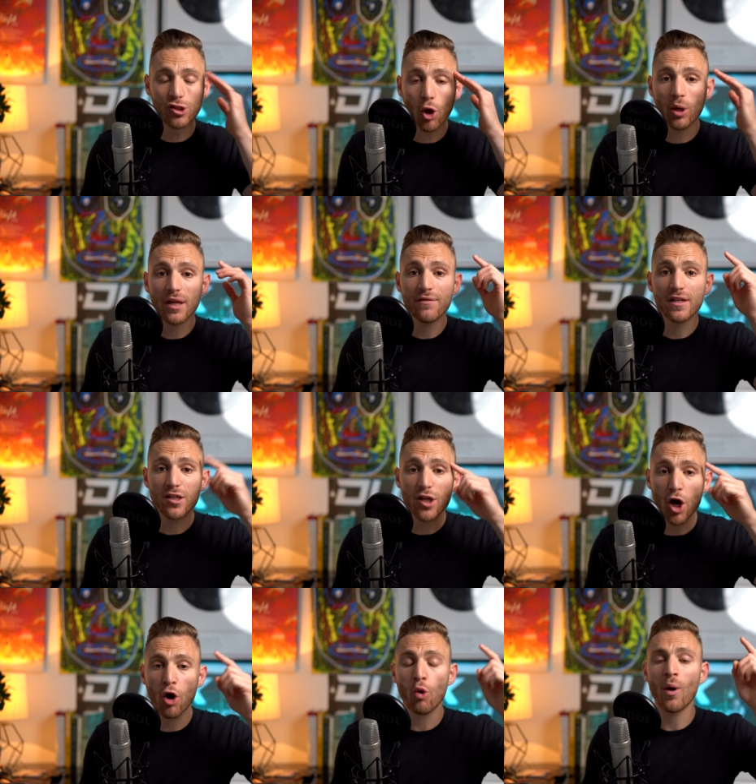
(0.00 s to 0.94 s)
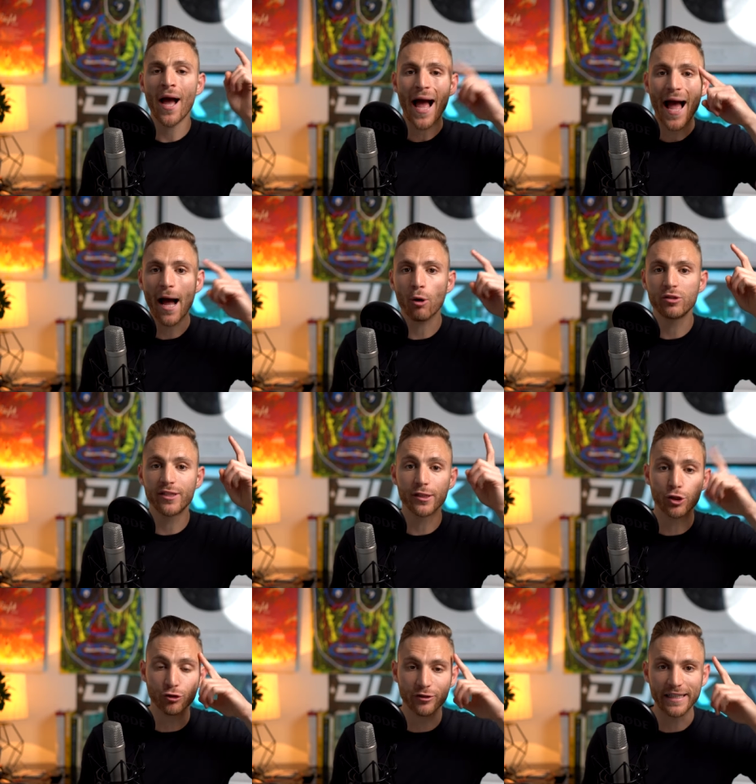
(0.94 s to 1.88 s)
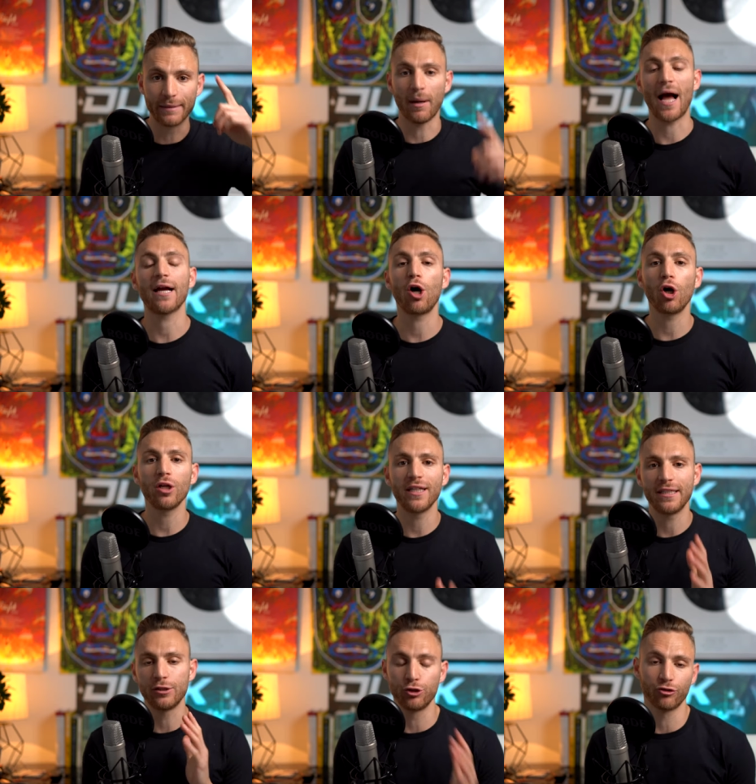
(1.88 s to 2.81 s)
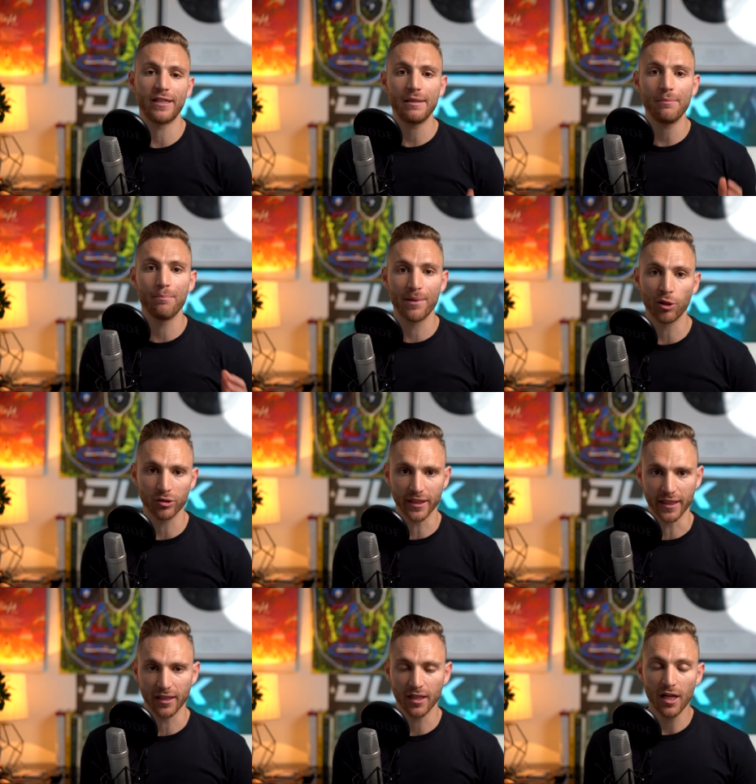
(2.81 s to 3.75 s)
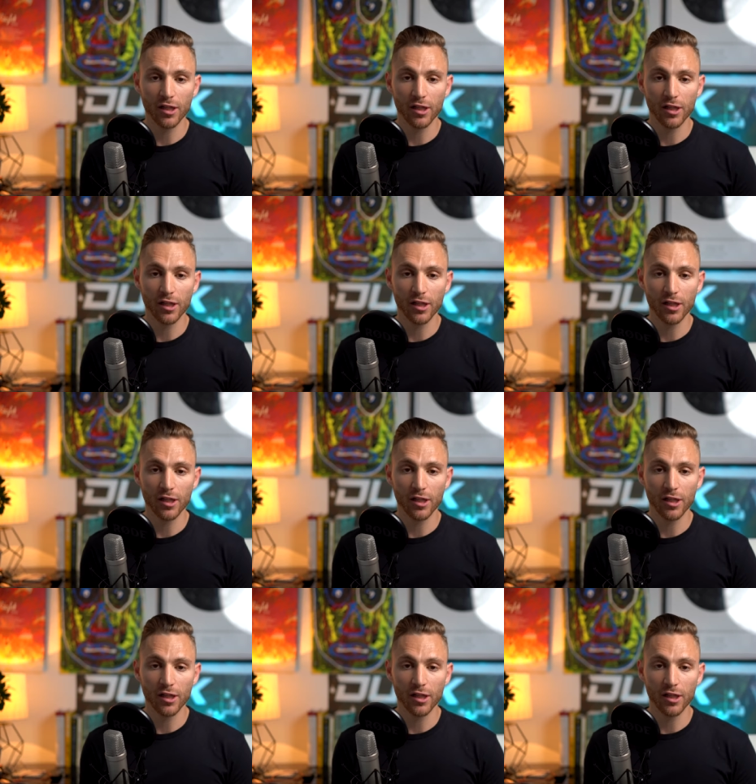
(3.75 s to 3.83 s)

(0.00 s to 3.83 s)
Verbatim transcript: don't even know how to dream. I call it dream building.